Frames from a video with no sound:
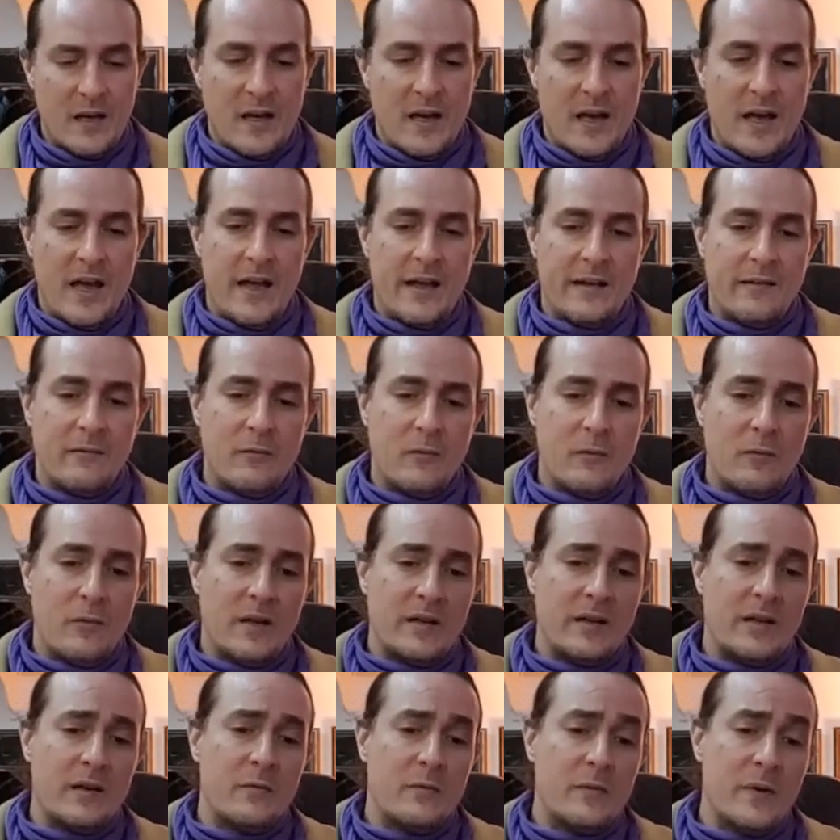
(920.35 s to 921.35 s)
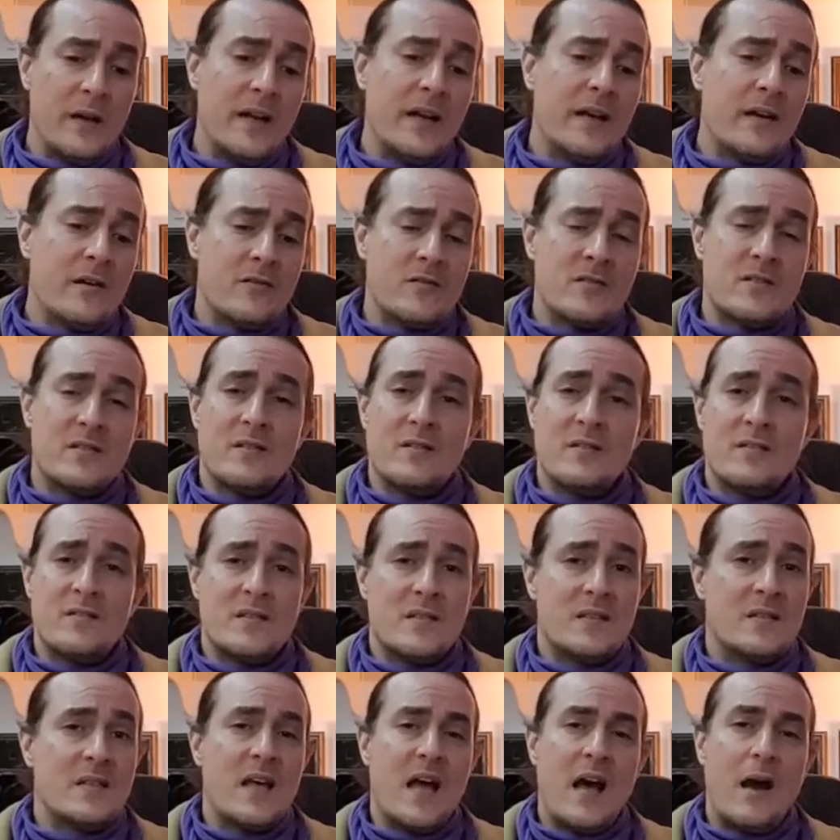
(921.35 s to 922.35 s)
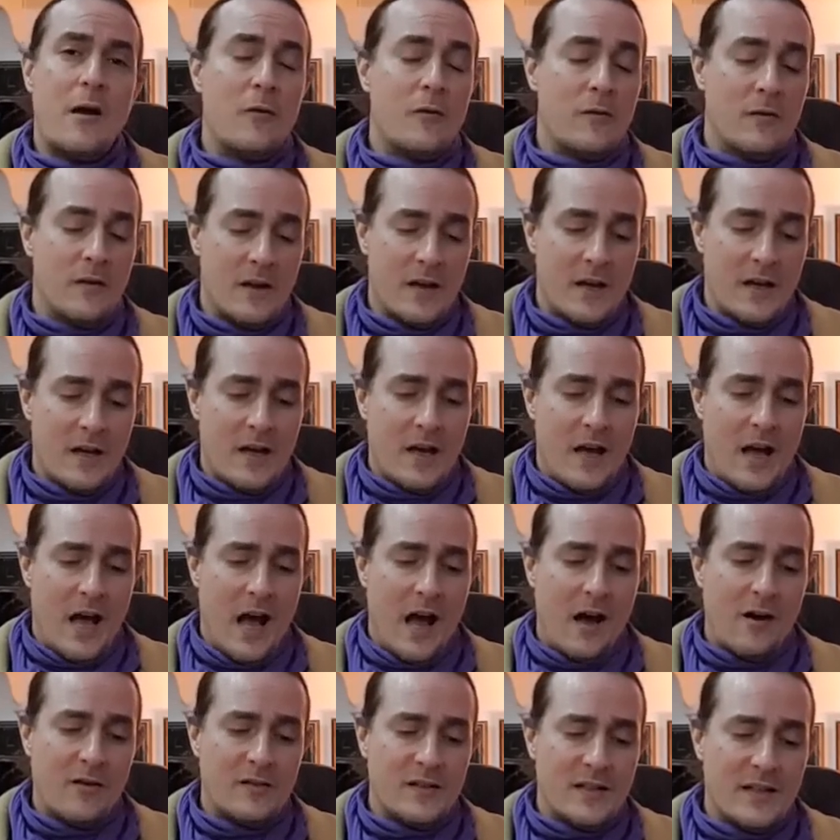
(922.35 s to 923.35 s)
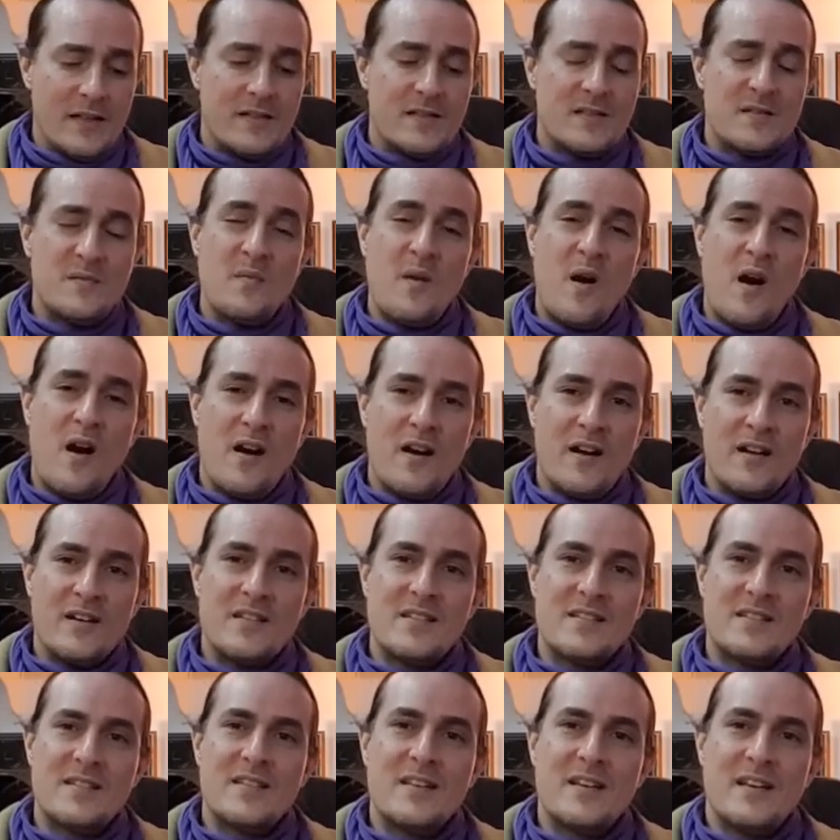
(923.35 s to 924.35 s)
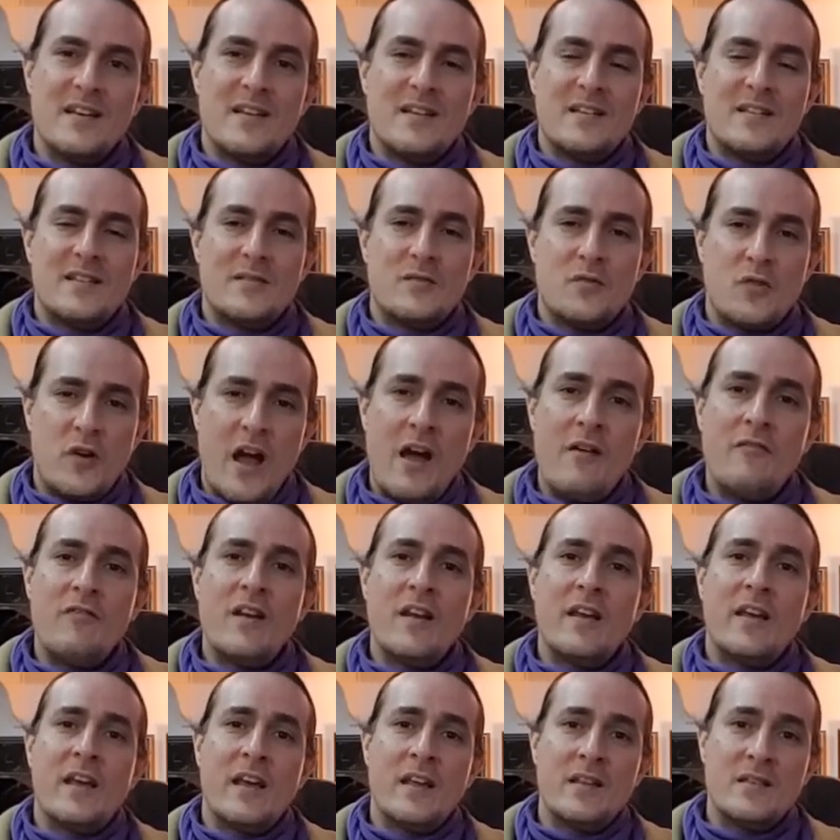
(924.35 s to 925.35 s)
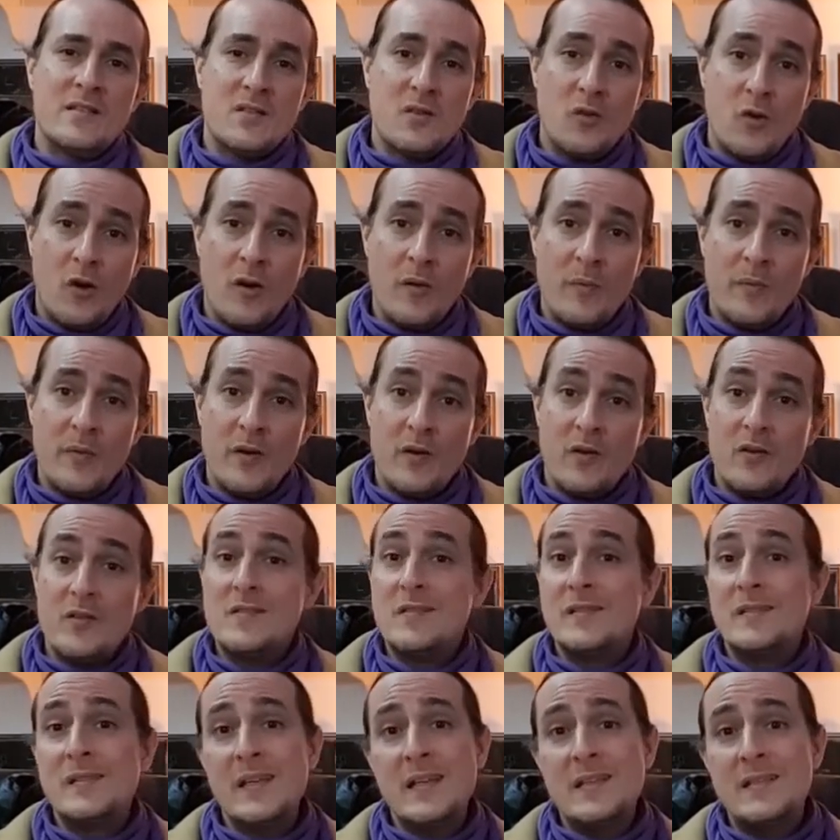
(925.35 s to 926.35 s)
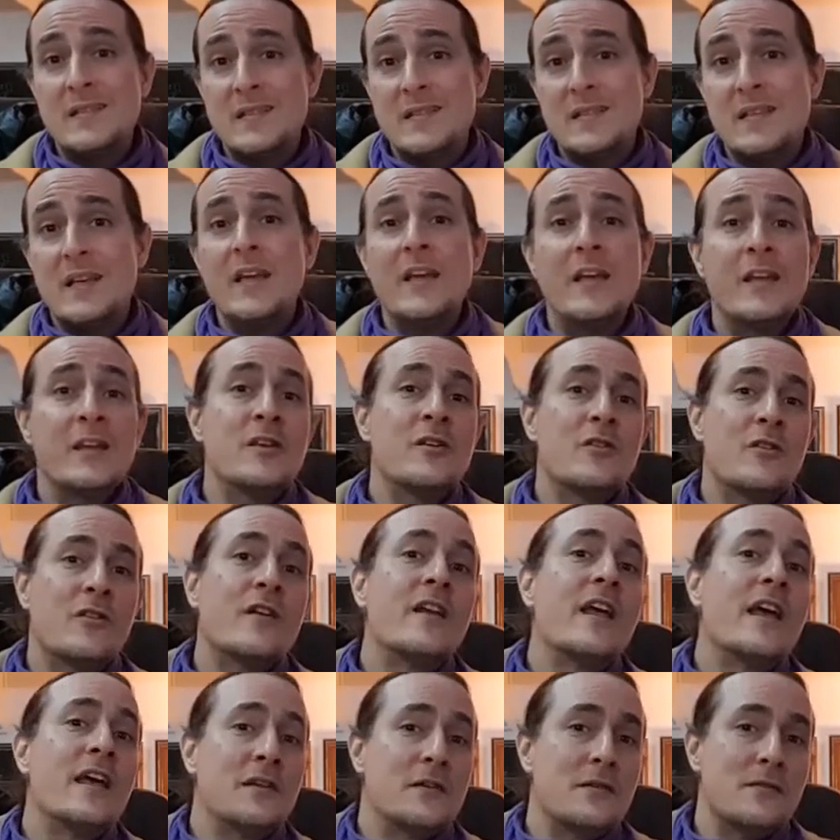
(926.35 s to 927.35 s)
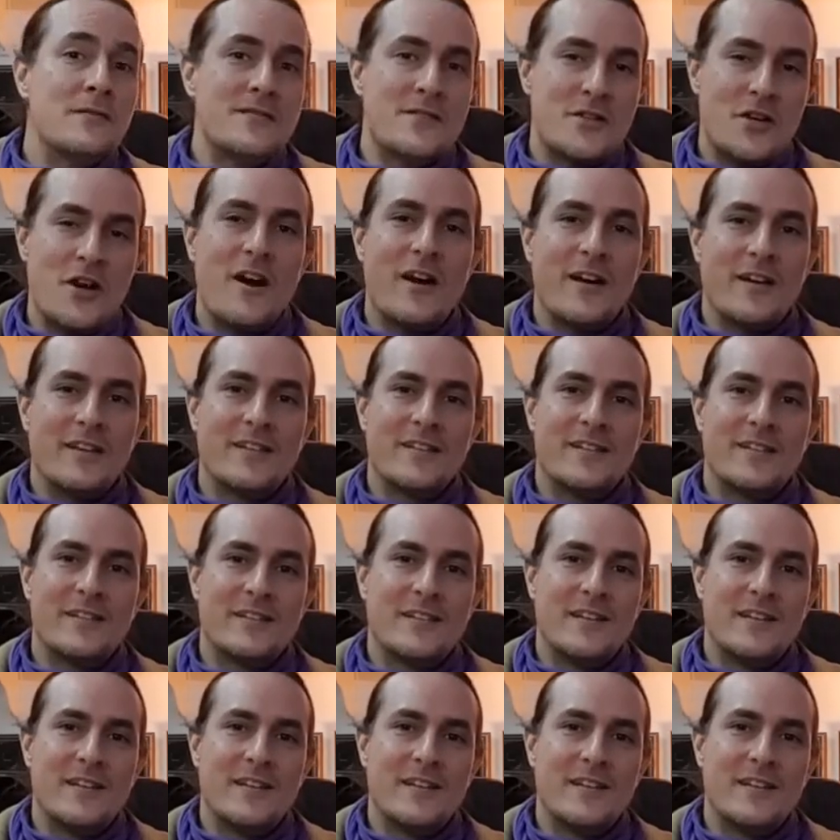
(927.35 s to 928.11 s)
And what it really concerns is how, how this Mars traveling in Scorpio sits in your natal chart,